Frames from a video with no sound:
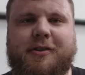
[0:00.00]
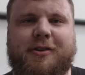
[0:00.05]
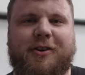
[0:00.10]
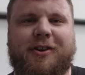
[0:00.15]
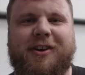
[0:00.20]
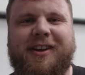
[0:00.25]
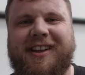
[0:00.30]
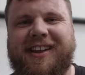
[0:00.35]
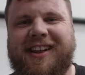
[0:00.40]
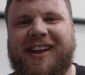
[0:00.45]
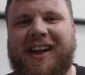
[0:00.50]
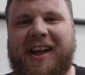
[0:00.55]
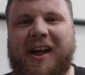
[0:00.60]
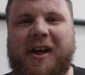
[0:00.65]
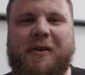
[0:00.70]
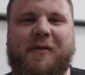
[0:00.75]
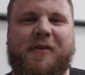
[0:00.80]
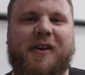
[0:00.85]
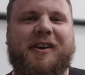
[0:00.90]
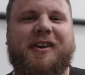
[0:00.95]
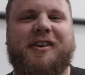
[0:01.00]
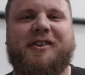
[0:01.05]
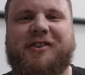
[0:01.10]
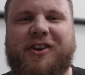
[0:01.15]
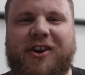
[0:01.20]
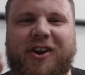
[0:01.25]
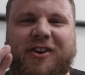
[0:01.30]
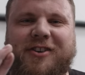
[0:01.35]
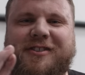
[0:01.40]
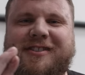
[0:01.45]
So fingers
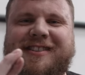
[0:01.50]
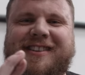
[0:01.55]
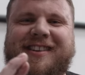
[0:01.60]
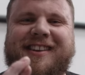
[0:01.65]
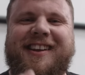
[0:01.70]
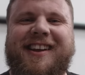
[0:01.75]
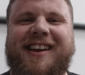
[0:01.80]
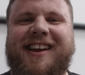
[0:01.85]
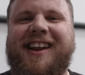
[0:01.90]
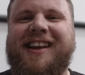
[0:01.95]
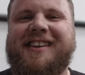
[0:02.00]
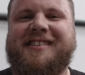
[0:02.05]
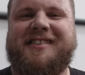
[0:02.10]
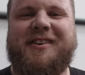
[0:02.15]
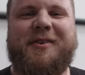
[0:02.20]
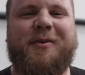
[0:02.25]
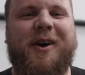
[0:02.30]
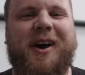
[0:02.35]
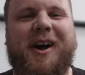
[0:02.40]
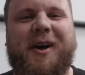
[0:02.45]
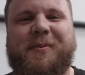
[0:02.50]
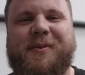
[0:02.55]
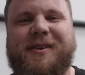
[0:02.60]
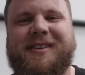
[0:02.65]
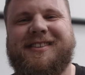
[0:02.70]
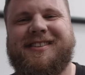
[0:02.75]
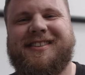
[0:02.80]
crossed, let's see what happens.